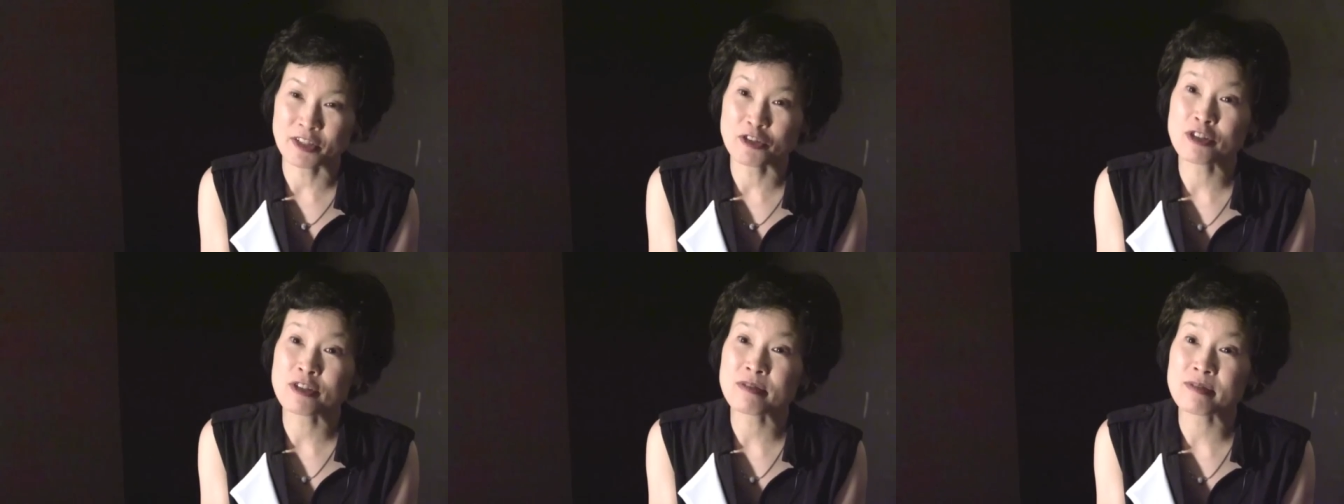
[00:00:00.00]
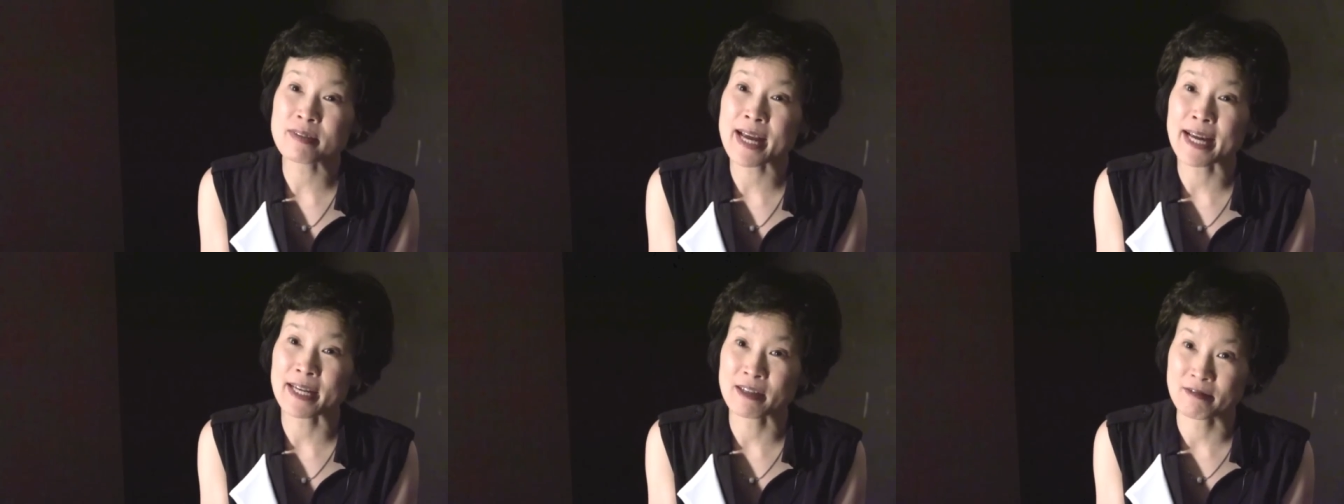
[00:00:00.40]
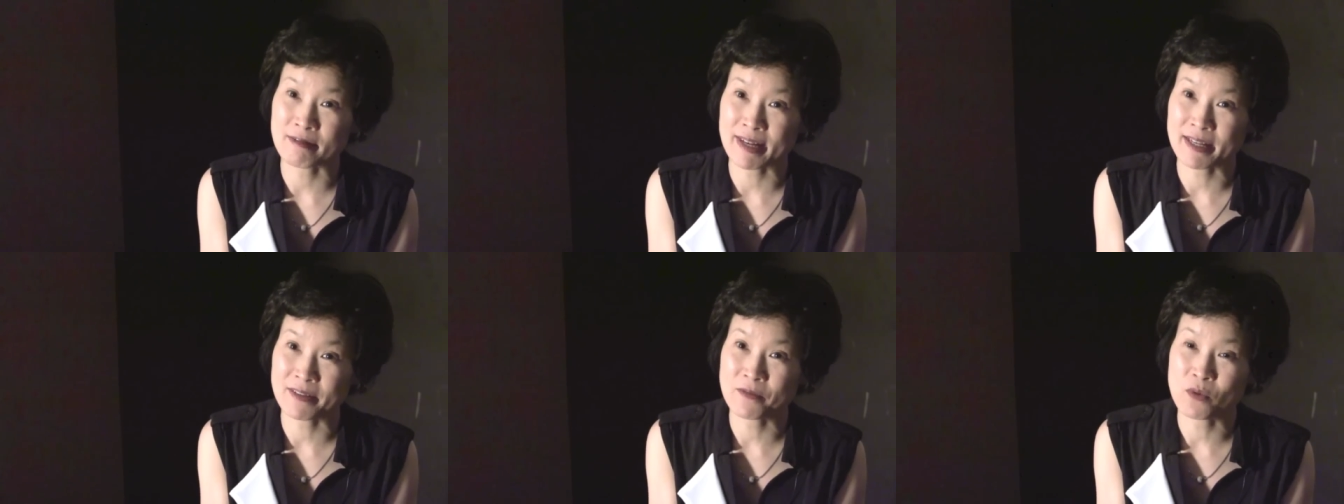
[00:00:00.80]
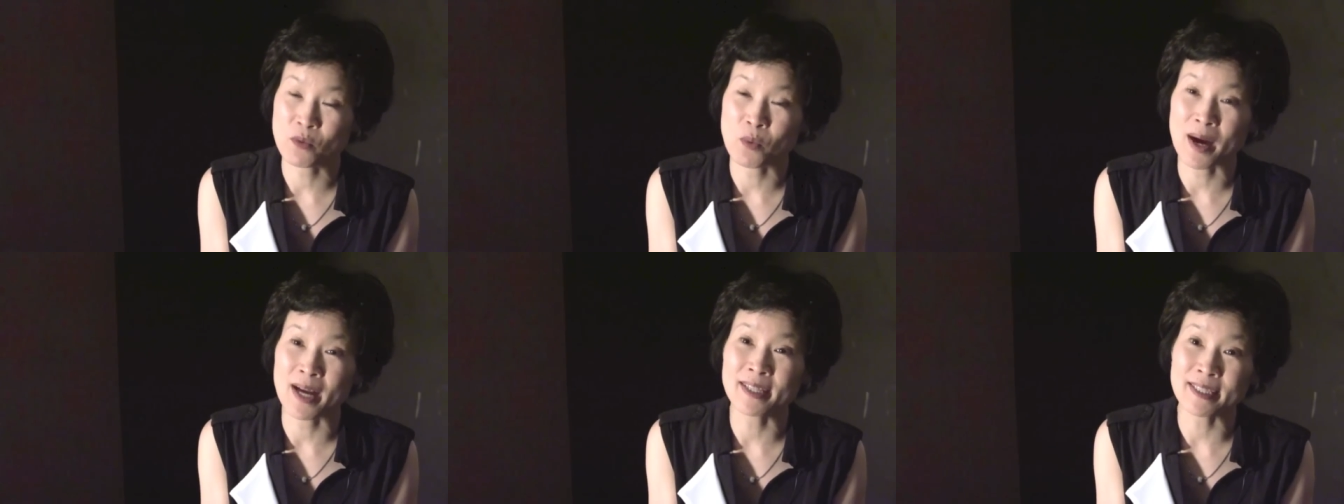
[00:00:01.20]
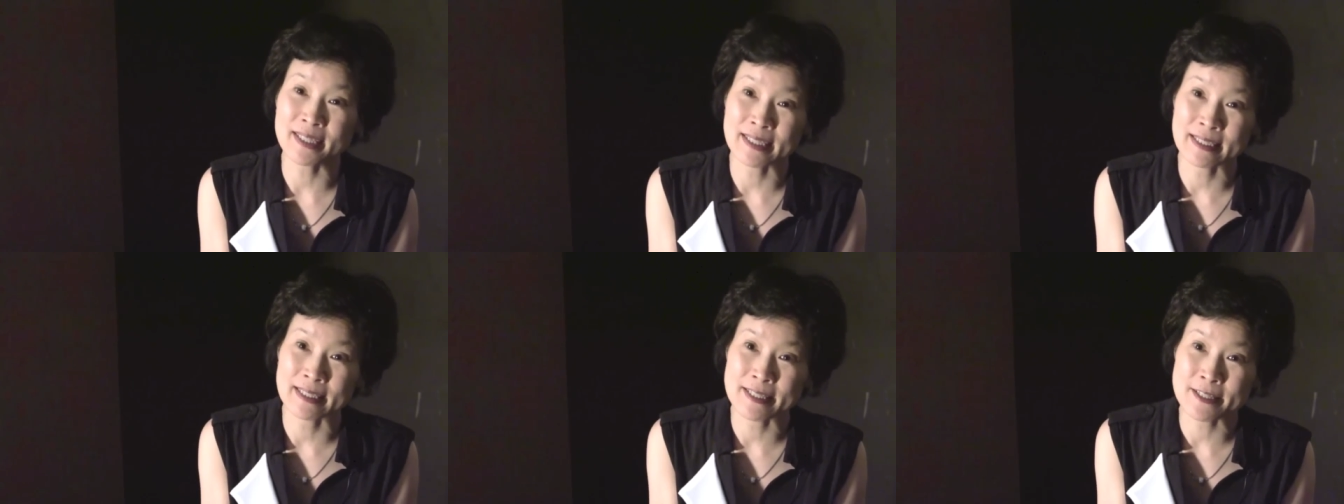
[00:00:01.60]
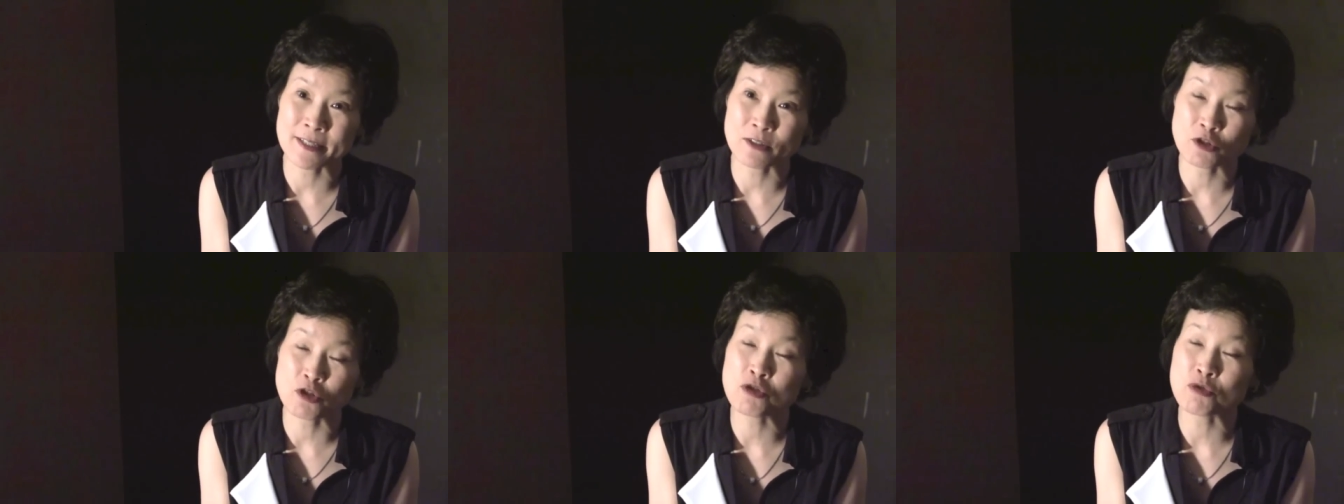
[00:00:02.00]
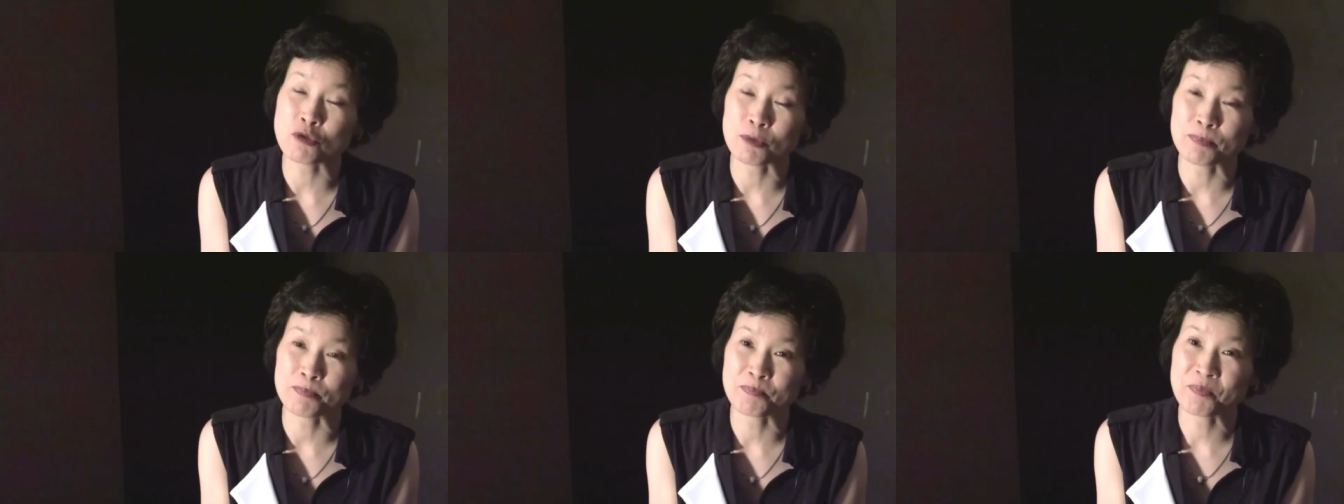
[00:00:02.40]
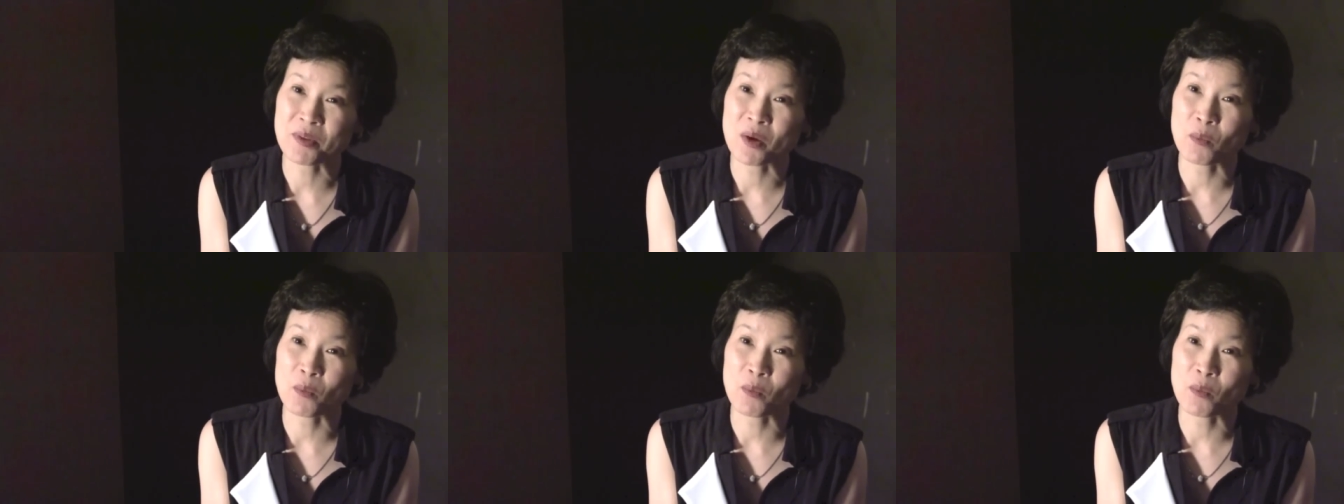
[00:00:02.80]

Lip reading: in two categories. One is two group.